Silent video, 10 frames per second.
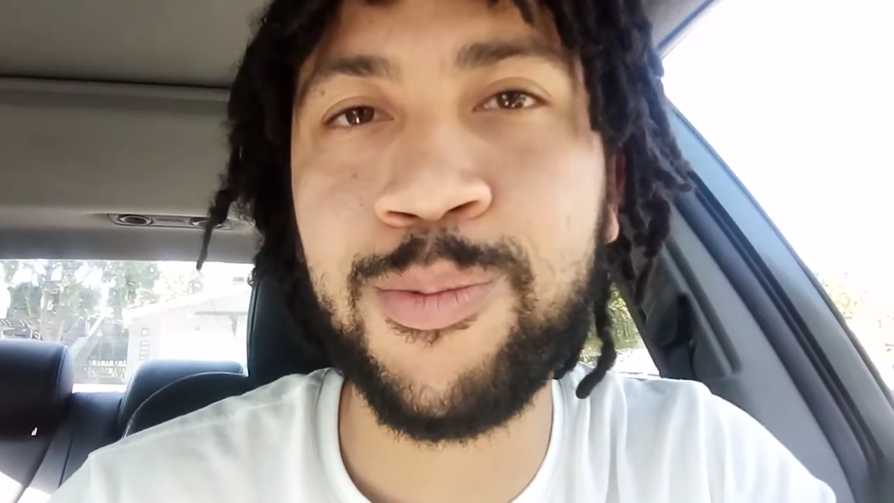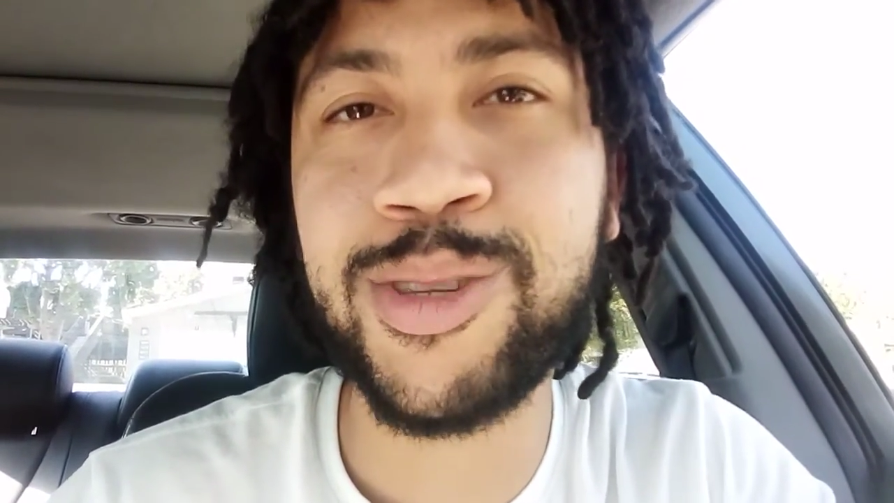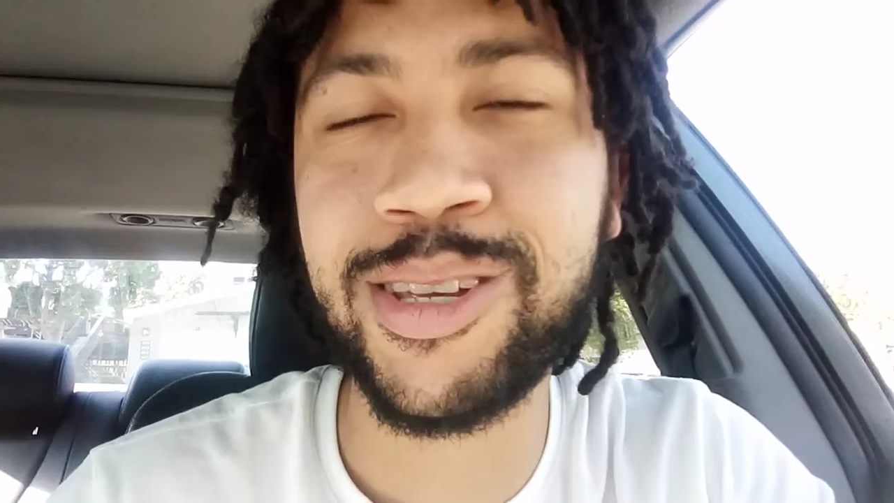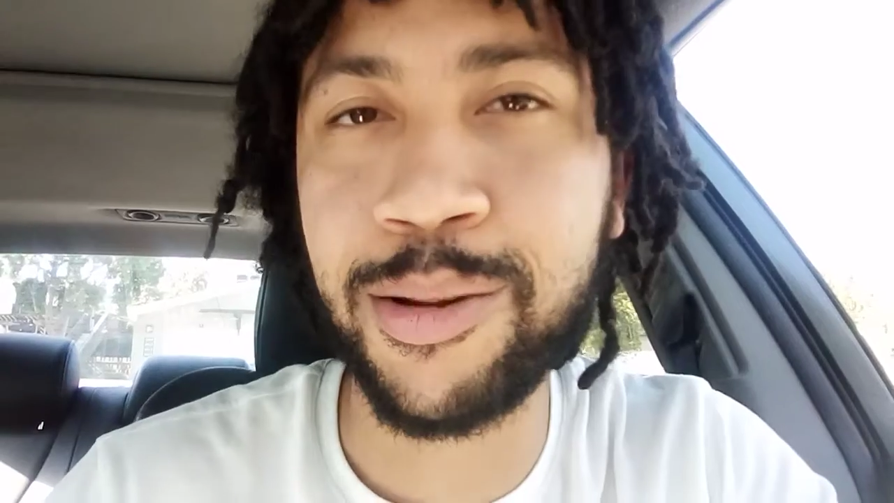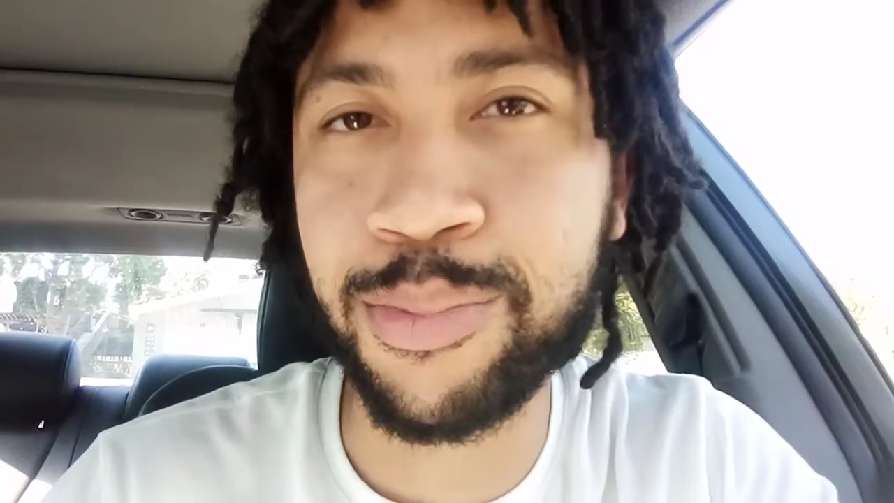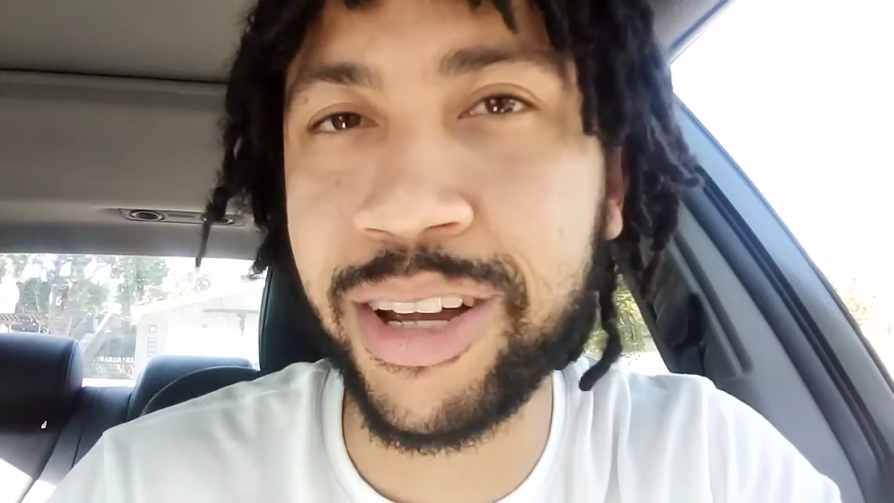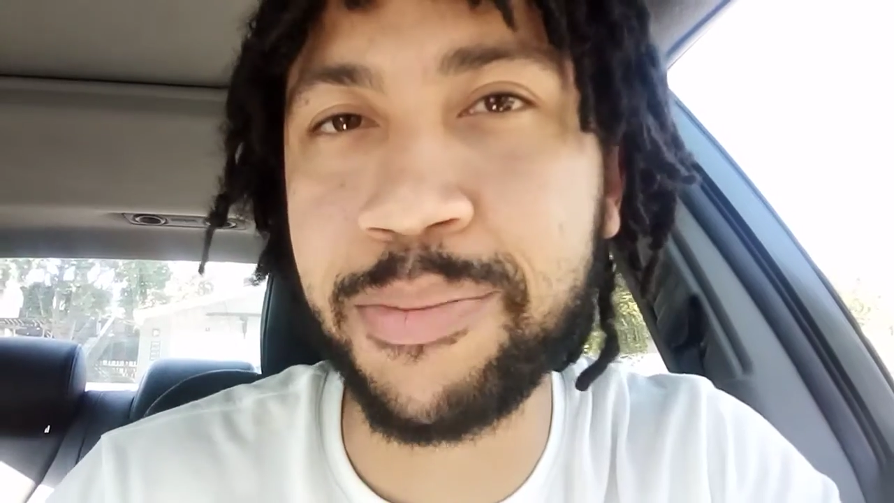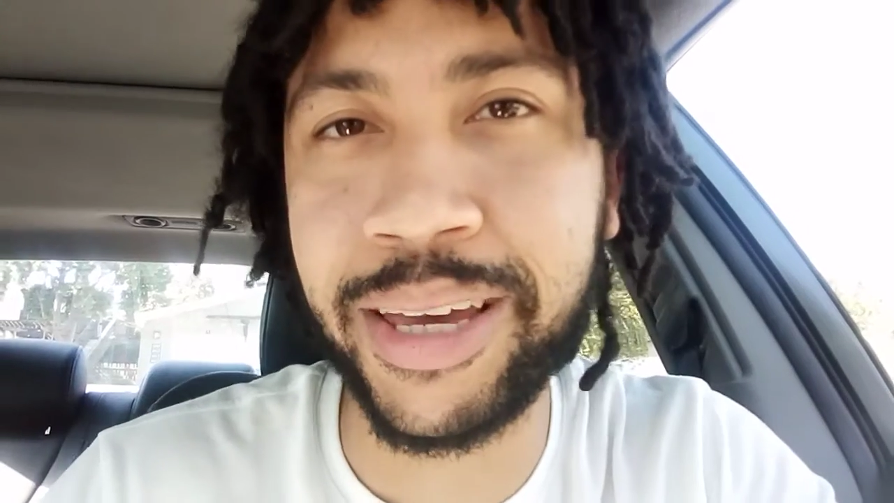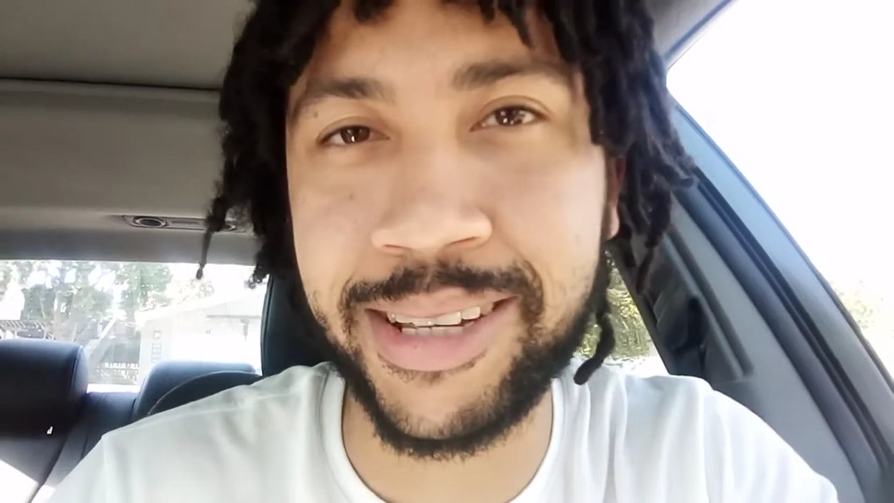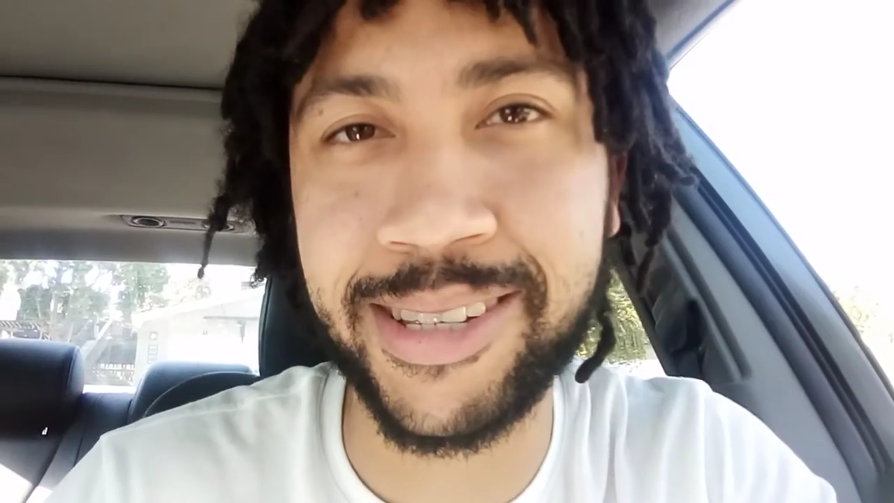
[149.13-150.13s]
to the brick
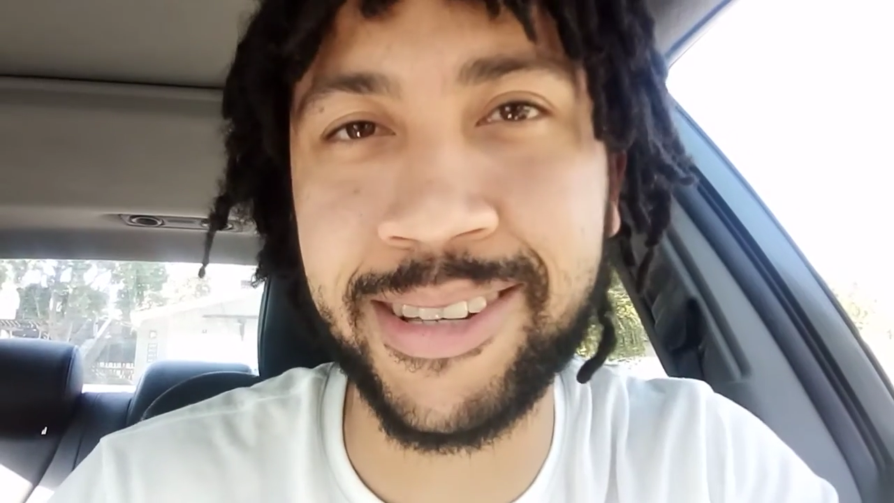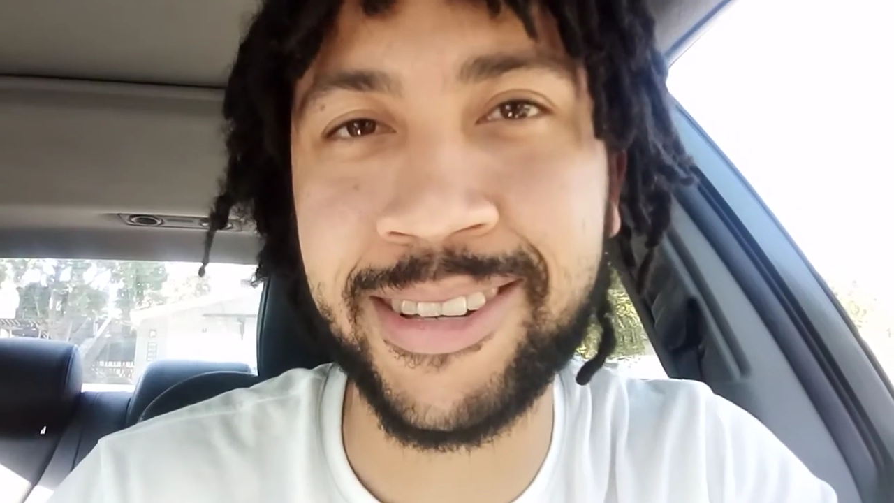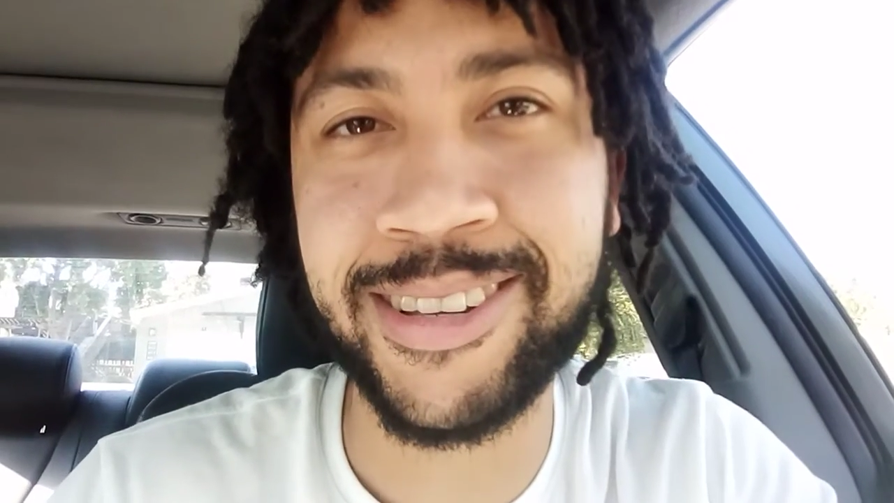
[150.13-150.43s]
mason,